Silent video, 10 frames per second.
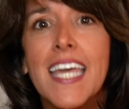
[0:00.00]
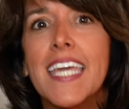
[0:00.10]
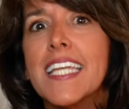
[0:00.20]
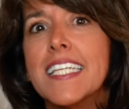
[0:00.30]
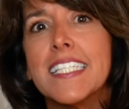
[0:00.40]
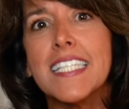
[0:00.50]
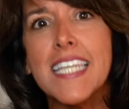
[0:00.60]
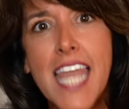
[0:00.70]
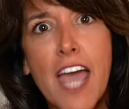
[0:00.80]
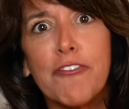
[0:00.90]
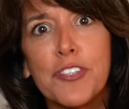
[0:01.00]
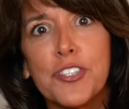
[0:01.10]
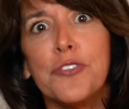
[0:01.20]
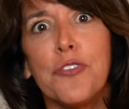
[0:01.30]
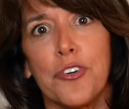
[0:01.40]
It is never
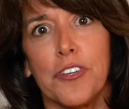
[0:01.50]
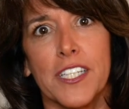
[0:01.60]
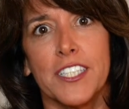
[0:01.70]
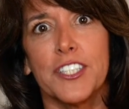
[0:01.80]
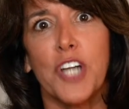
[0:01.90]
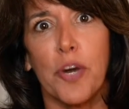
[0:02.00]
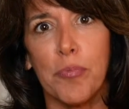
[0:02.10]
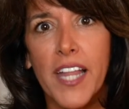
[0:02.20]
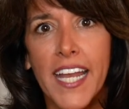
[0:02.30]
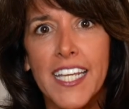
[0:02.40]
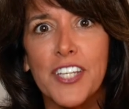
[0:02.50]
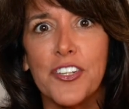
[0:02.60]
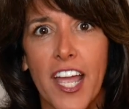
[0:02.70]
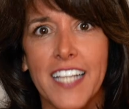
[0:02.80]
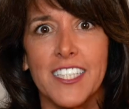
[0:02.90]
too early to start planning
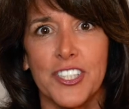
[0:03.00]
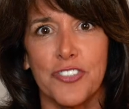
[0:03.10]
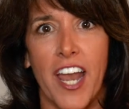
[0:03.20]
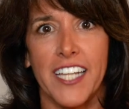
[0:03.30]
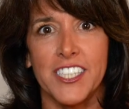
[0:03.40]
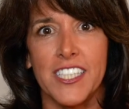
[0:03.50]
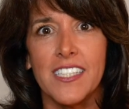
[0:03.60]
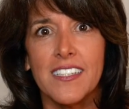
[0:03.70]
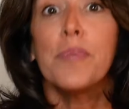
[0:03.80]
your exit strategy.